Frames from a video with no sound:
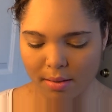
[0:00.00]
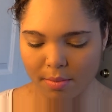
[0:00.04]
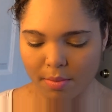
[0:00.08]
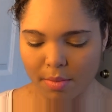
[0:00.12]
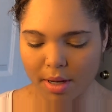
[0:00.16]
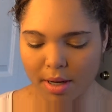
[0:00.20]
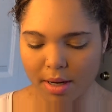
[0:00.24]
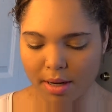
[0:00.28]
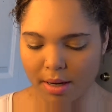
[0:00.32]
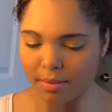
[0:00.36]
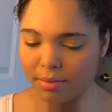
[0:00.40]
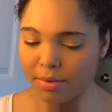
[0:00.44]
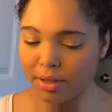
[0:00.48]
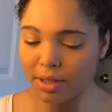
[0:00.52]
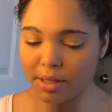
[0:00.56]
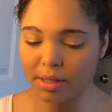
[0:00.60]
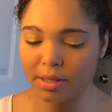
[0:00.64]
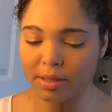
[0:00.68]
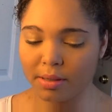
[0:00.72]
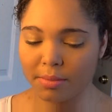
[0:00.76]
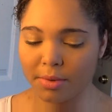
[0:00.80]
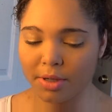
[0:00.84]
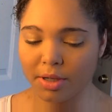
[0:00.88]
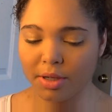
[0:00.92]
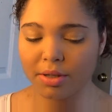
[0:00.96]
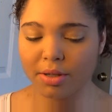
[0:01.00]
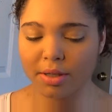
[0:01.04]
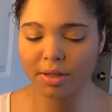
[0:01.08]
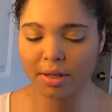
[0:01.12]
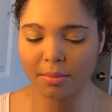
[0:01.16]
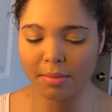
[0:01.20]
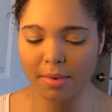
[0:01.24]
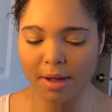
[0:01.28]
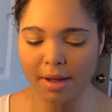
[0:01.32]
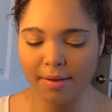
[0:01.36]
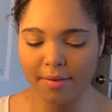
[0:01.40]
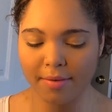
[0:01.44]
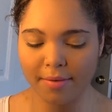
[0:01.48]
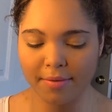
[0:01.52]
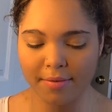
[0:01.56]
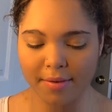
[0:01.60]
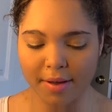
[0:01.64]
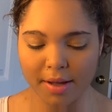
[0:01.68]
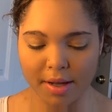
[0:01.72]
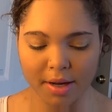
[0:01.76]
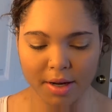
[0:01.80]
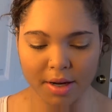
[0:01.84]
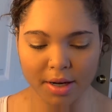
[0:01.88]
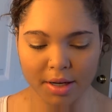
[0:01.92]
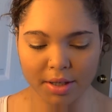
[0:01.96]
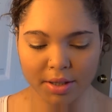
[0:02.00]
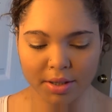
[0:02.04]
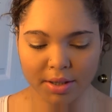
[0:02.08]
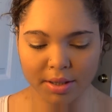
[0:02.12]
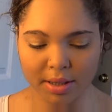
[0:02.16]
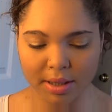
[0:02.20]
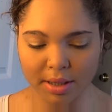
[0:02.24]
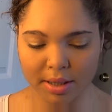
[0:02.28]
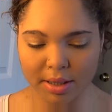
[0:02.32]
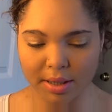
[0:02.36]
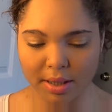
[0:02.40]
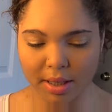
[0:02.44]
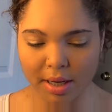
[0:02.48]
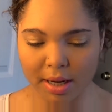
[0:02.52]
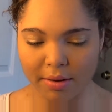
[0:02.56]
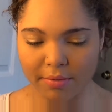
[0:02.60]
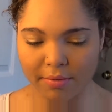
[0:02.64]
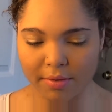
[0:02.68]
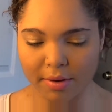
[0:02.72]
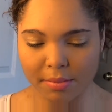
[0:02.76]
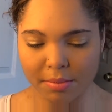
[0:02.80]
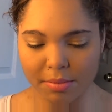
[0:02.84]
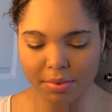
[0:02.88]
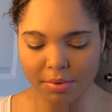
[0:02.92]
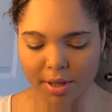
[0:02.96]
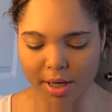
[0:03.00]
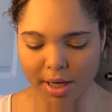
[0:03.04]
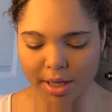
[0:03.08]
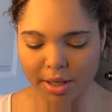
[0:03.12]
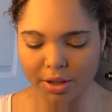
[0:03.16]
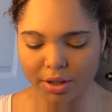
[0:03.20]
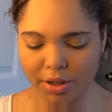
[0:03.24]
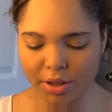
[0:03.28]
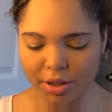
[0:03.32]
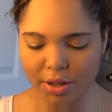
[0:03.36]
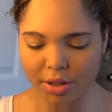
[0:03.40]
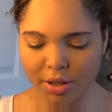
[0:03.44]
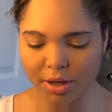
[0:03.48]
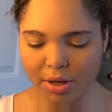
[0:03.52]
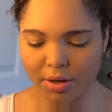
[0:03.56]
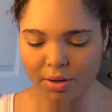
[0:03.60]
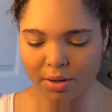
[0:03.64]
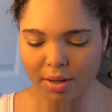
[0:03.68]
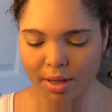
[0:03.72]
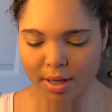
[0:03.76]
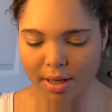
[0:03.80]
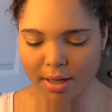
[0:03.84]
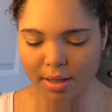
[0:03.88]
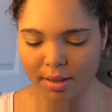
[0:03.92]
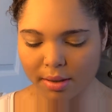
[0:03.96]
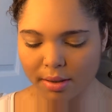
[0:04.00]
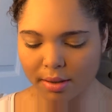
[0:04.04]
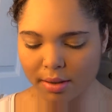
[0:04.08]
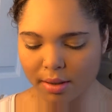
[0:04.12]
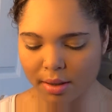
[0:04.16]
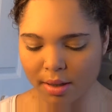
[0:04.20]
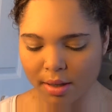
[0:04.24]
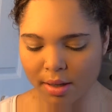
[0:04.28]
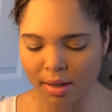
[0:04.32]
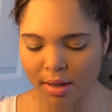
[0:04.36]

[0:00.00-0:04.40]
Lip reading: And I'm just going to be using my fingers instead of a brush to do this.